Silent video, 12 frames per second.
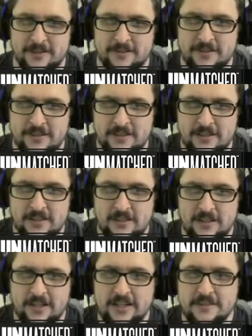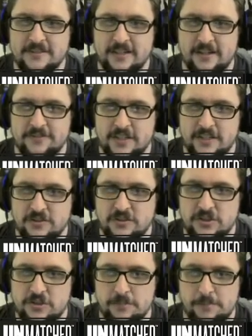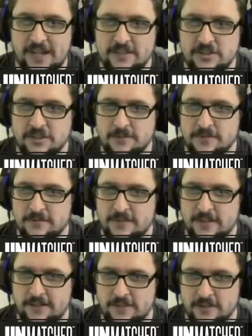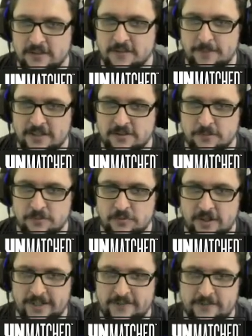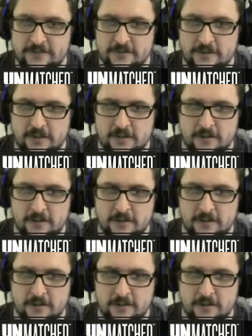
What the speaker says: And like I said, I've done 2 matchups. I've done this matchup twice.